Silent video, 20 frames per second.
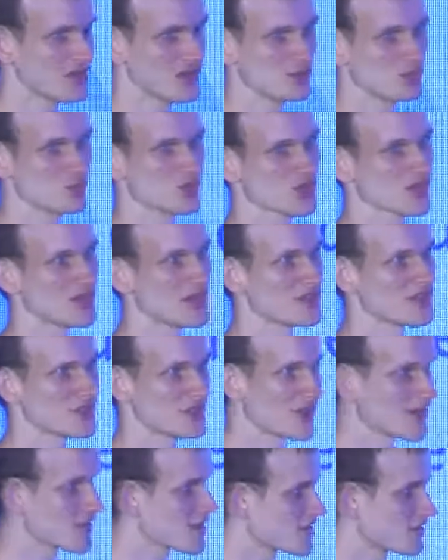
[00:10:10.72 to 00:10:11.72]
which then
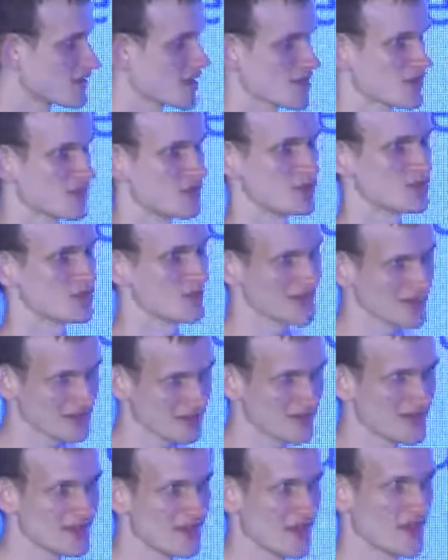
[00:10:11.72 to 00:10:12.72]
talks to this contract
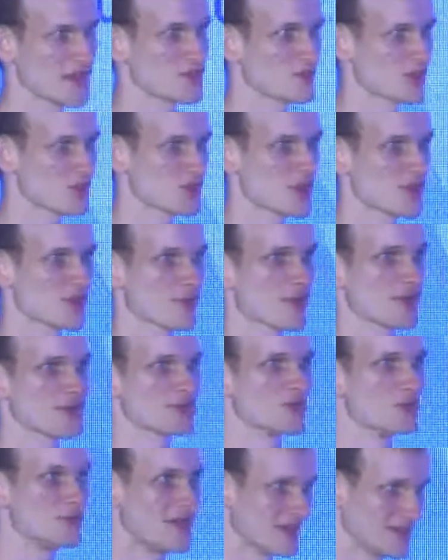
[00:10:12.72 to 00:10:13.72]
and registers a
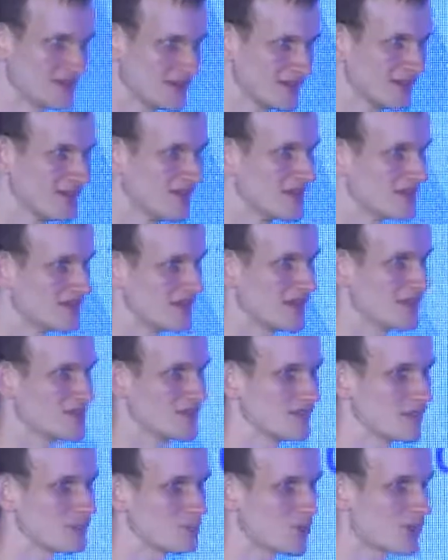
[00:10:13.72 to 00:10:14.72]
domain, then
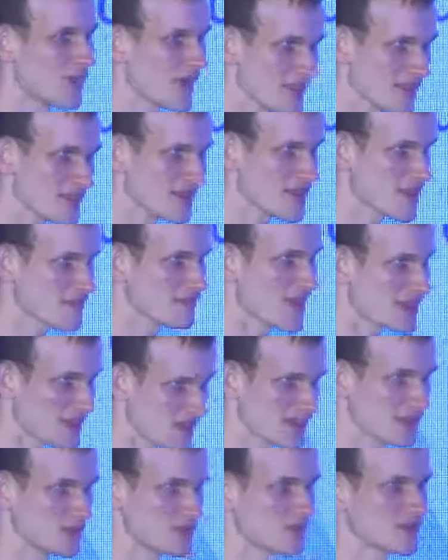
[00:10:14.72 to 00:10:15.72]
the process of
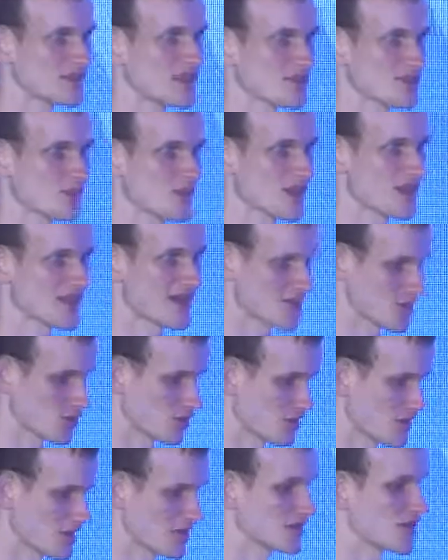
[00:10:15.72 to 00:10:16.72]
executing that transaction
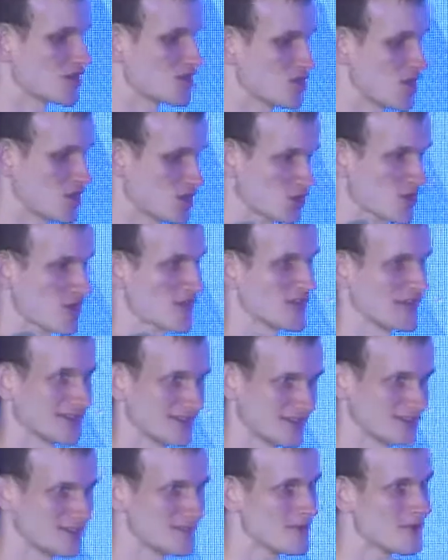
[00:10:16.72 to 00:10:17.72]
is going to change the state.
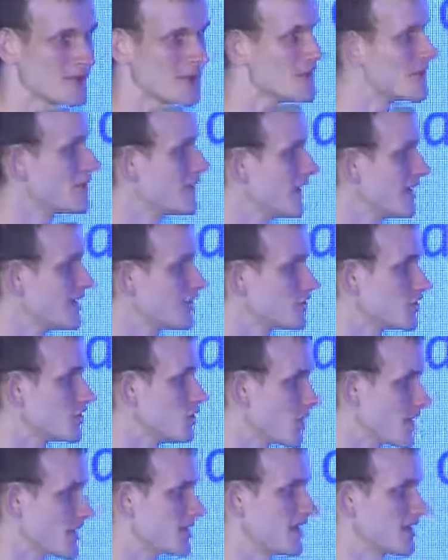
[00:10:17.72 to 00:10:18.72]
And the new
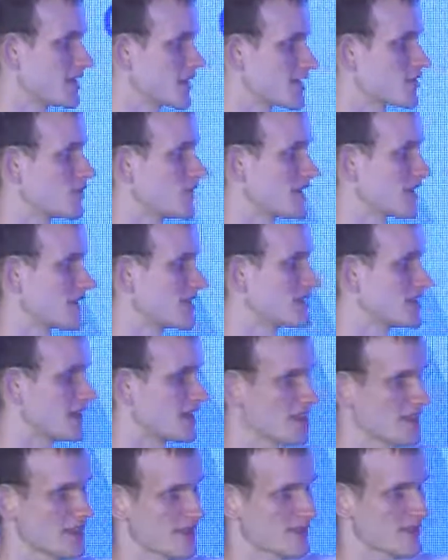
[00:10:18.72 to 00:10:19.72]
state is going to
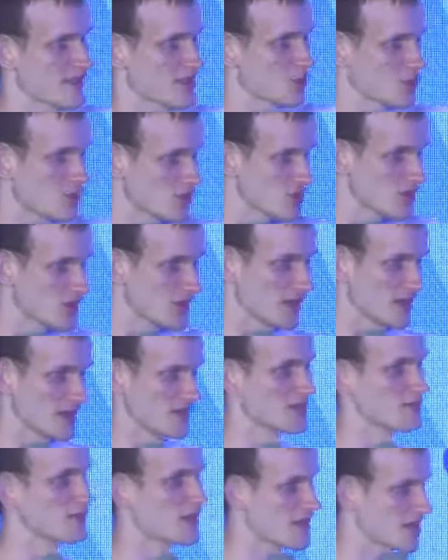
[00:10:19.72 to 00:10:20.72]
contain some storage keys
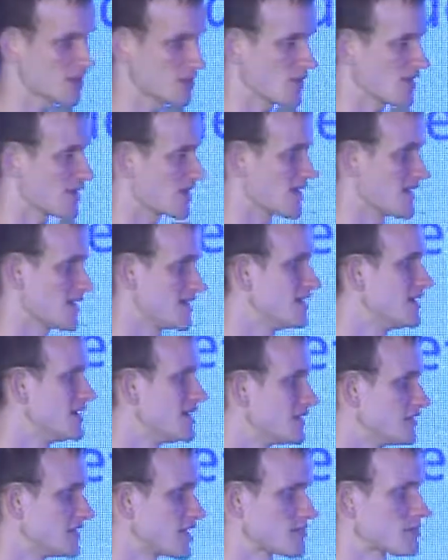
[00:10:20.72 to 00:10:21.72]
that basically say
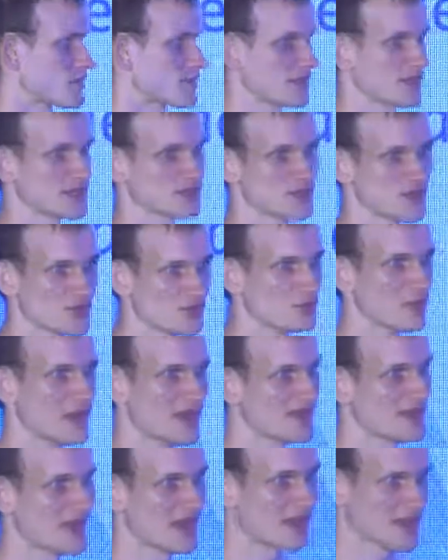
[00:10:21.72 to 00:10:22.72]
this particular domain
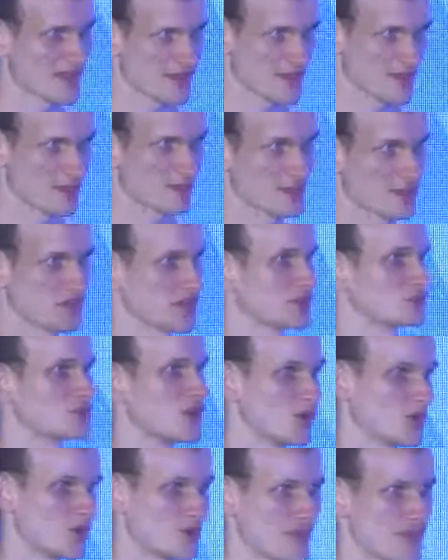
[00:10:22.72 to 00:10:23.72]
has some particular
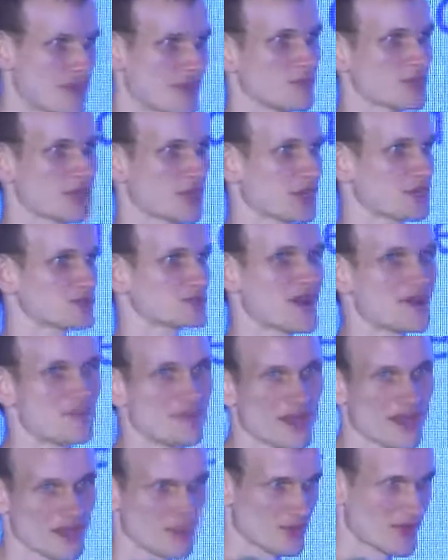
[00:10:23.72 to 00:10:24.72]
owner and some particular IP
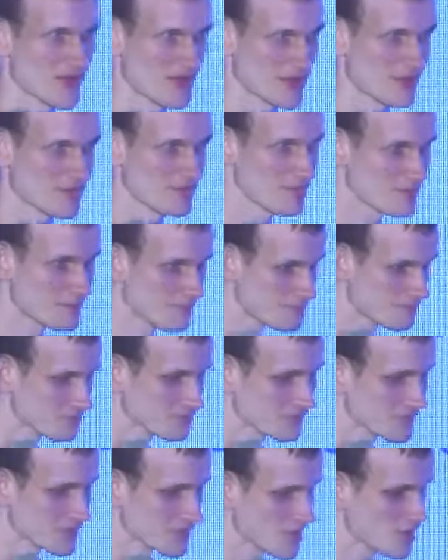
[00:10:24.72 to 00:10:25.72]
address.
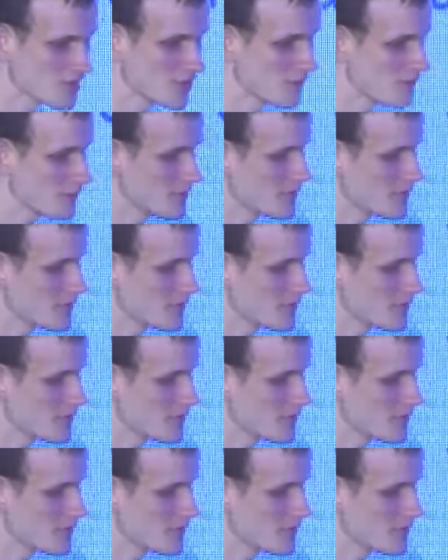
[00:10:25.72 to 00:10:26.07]
So